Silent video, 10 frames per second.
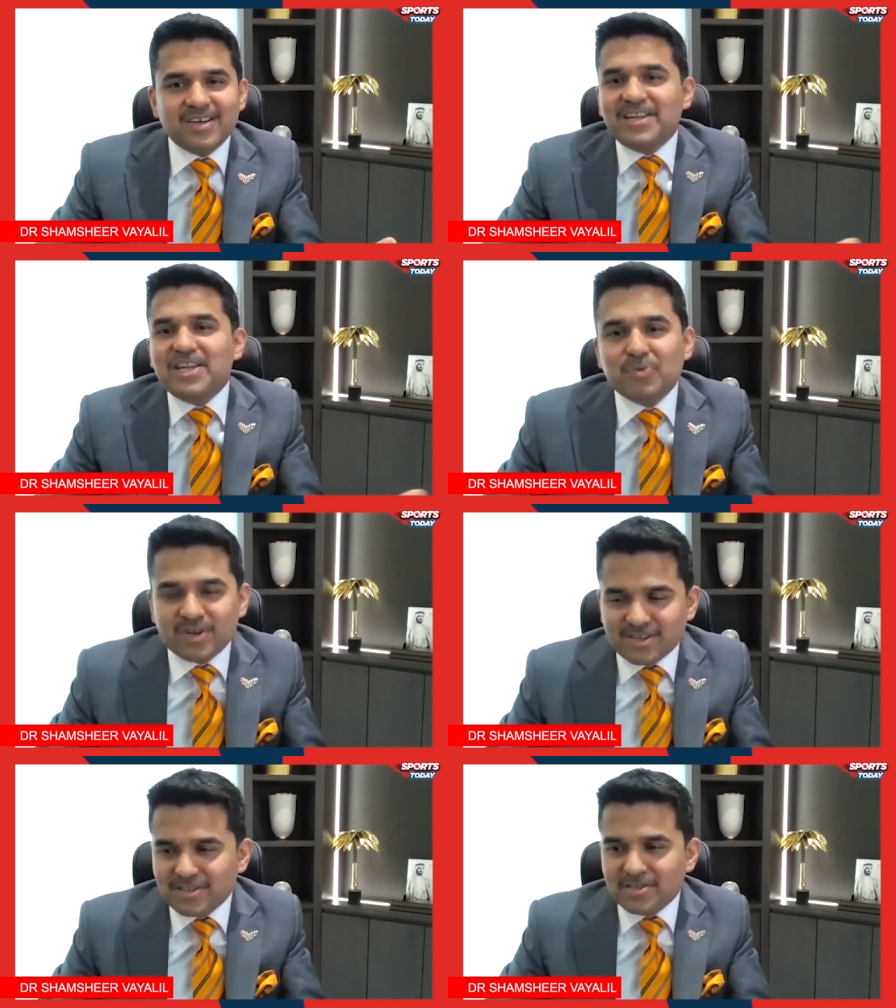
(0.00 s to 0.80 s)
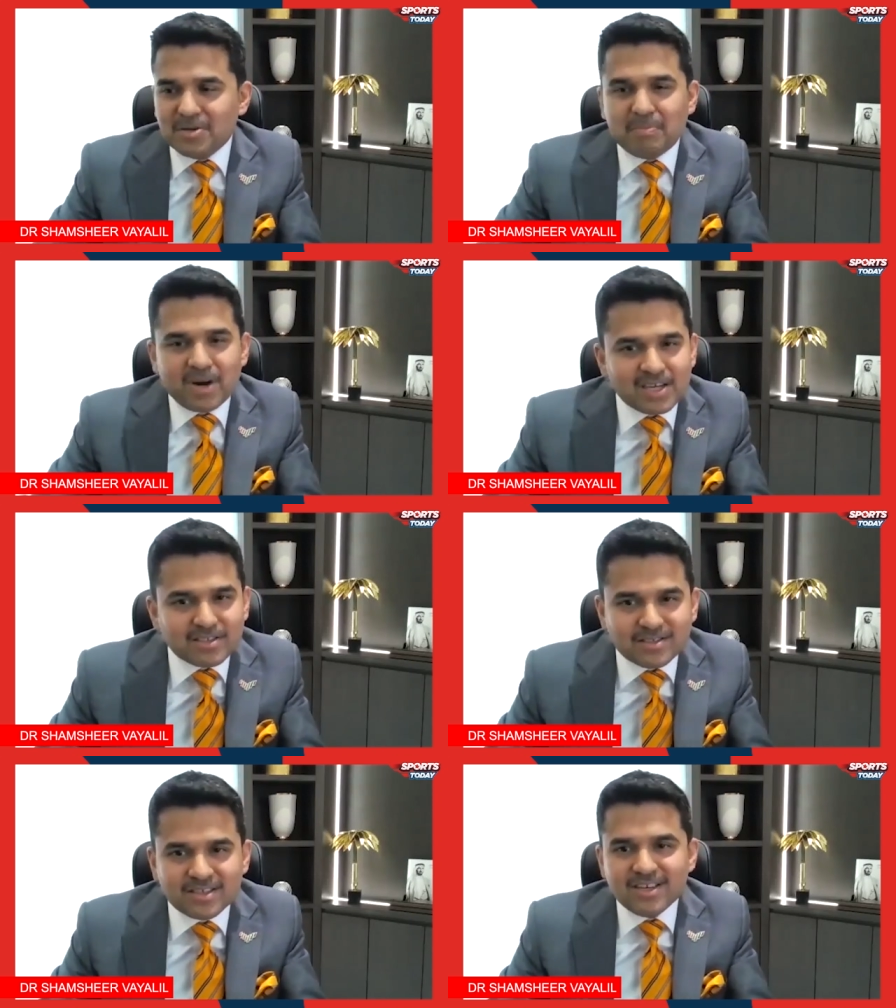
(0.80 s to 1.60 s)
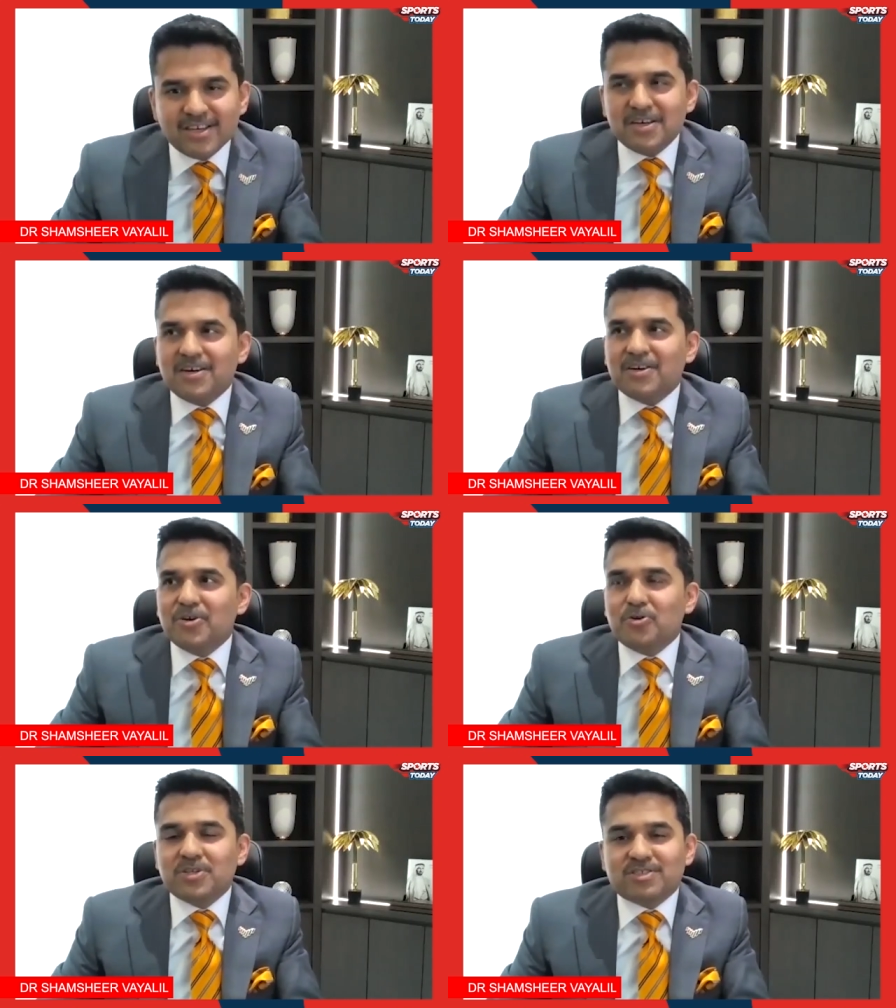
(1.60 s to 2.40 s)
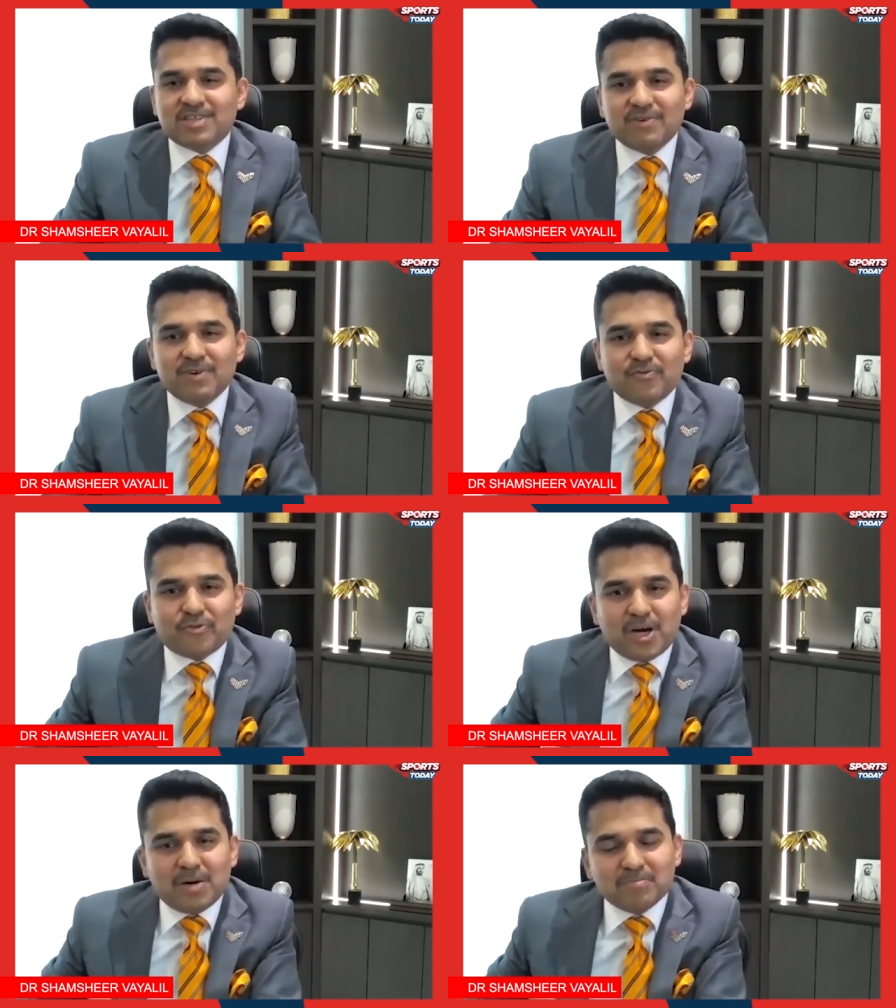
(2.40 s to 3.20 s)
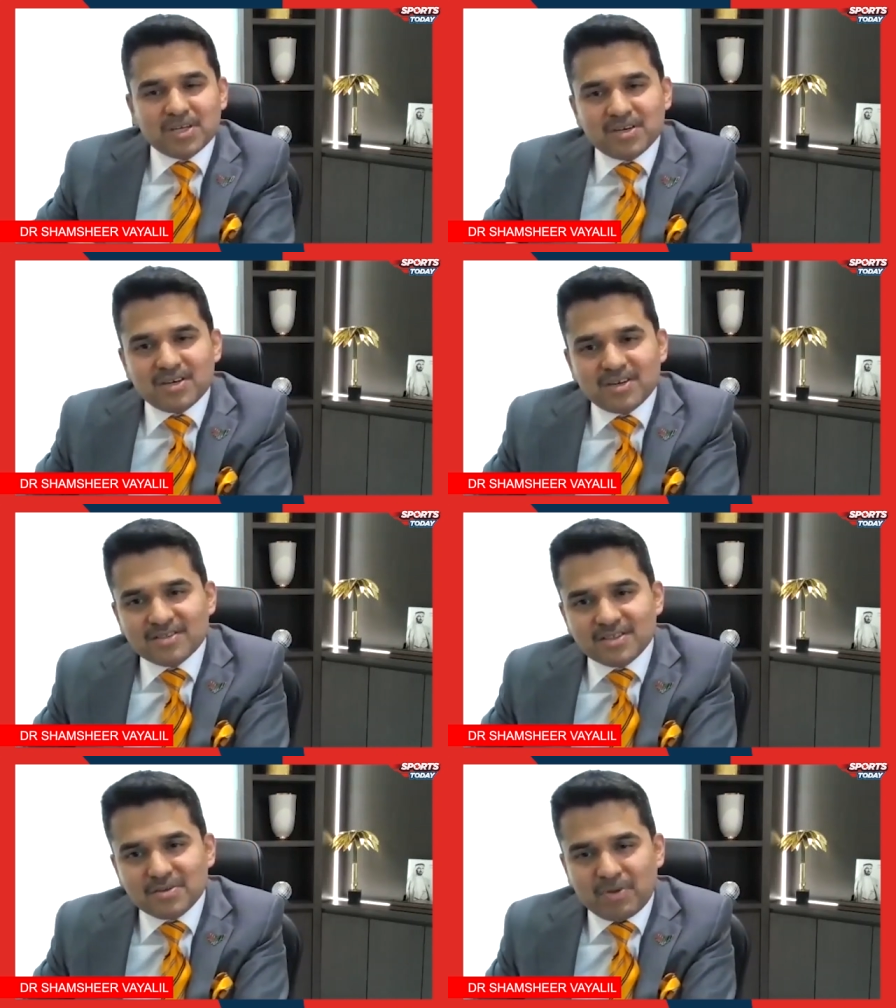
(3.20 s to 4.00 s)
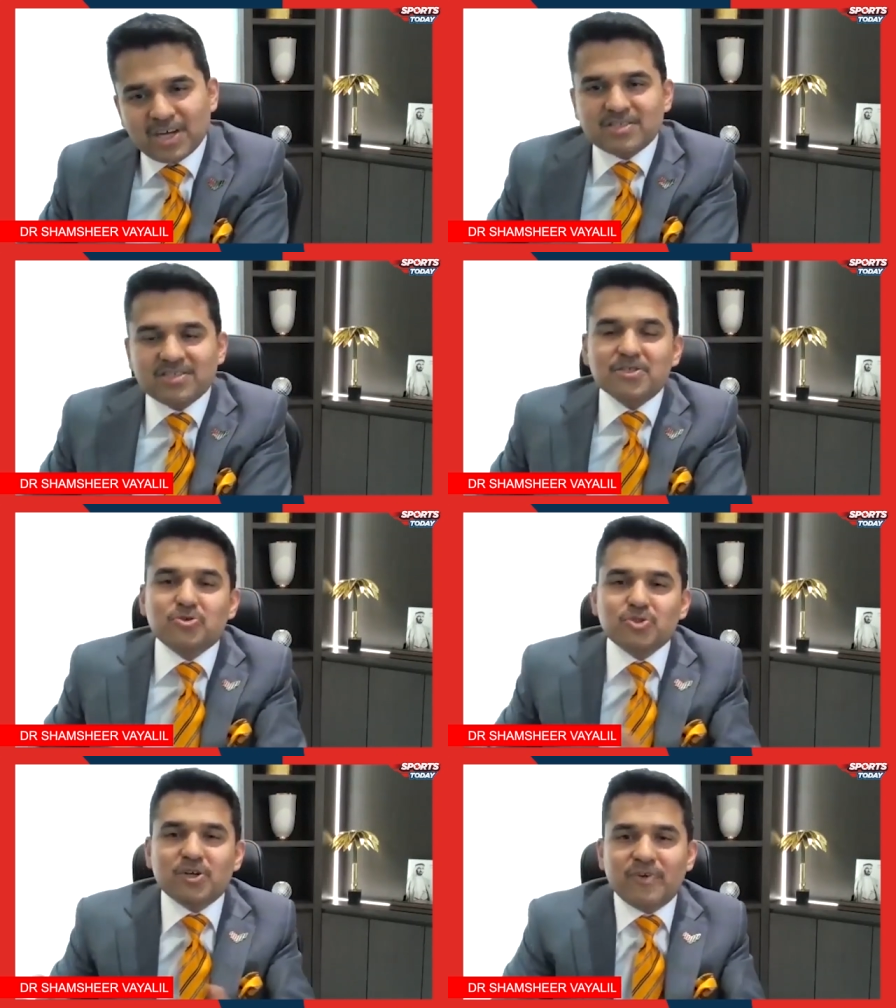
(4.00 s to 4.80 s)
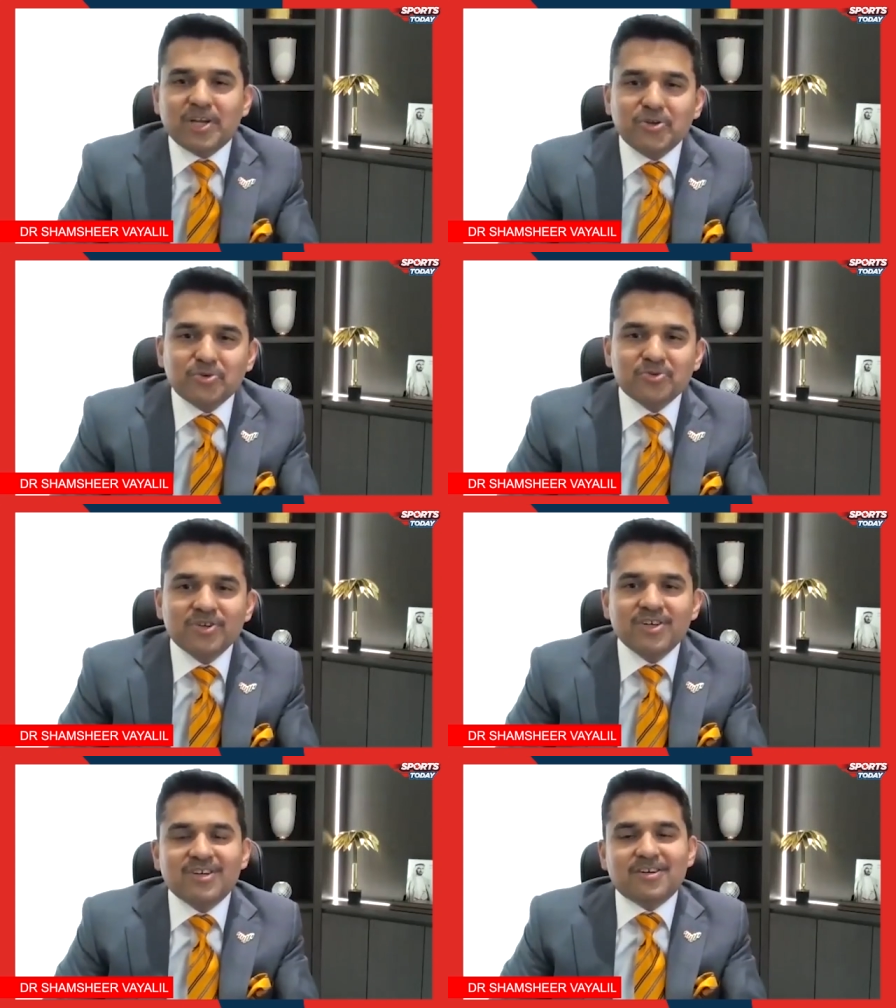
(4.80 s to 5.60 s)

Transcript: anywhere, the bus, you know, the travel from the bus into the venue.